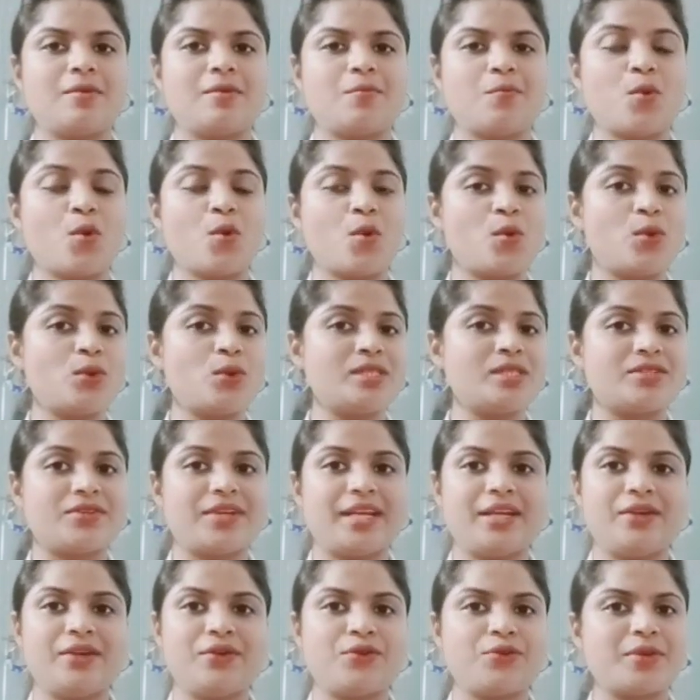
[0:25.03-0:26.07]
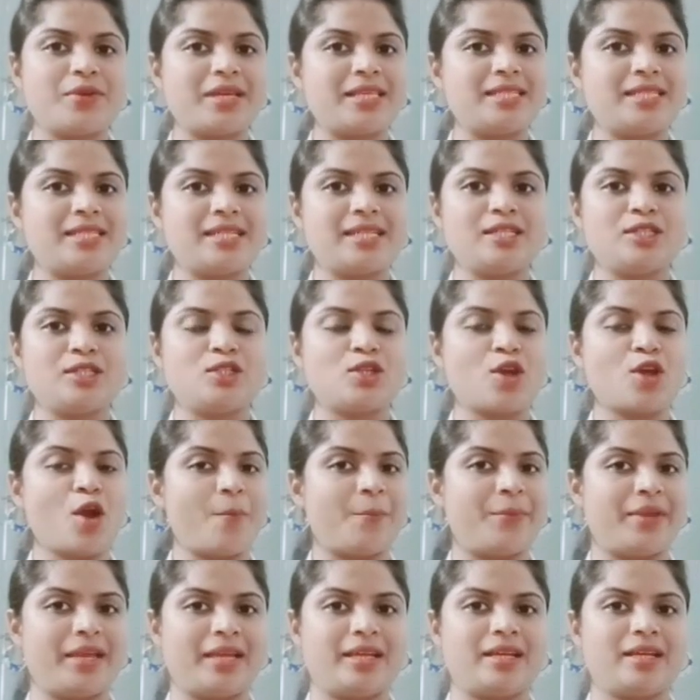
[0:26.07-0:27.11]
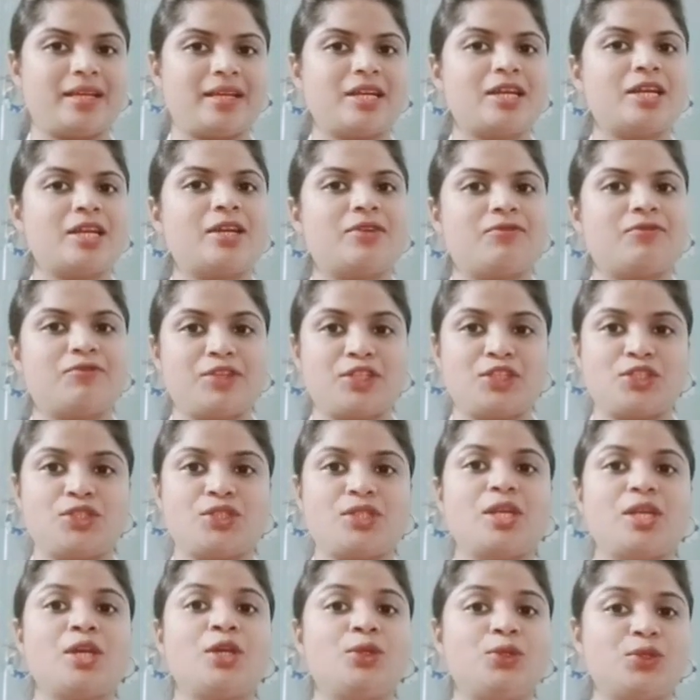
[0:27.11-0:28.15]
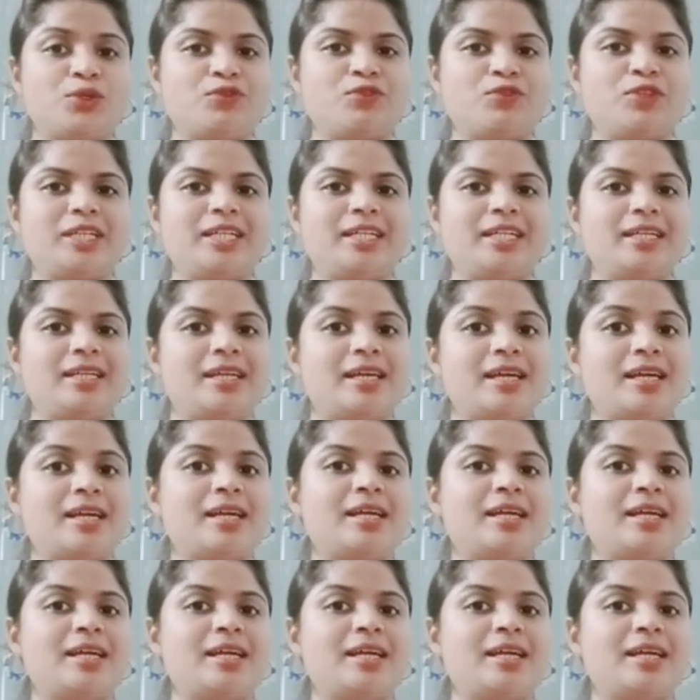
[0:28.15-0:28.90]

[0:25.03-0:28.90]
most interesting topic which you would